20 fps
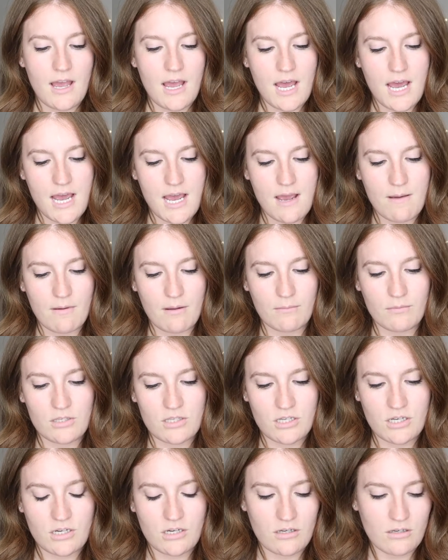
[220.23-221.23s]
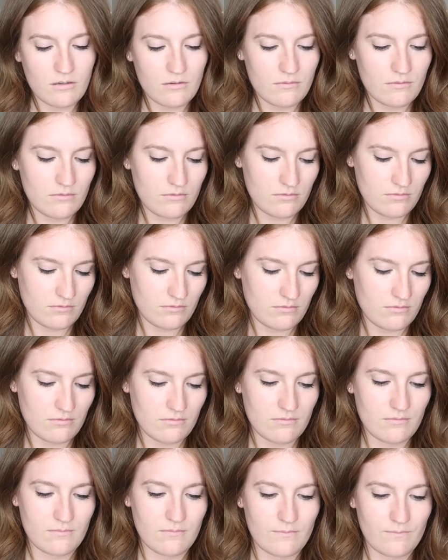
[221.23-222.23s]
I'm just gonna
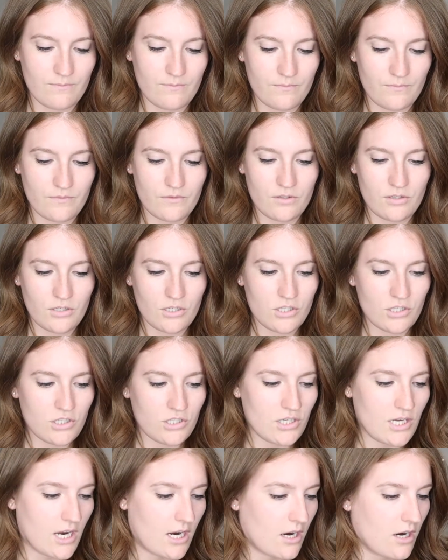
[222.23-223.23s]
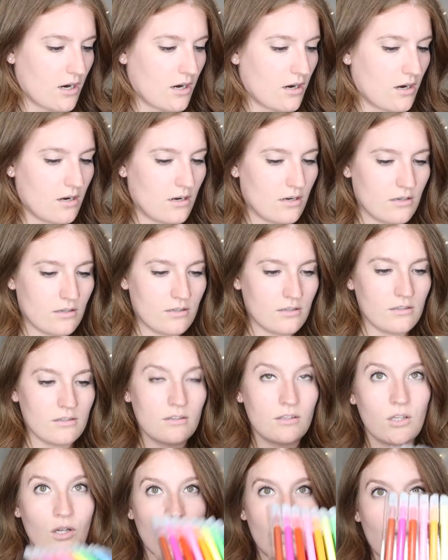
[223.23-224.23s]
share
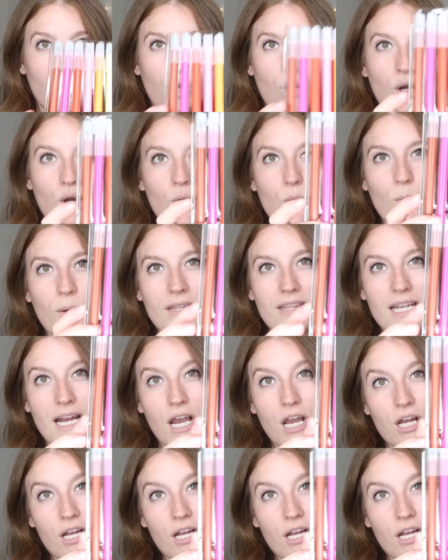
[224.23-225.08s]
what they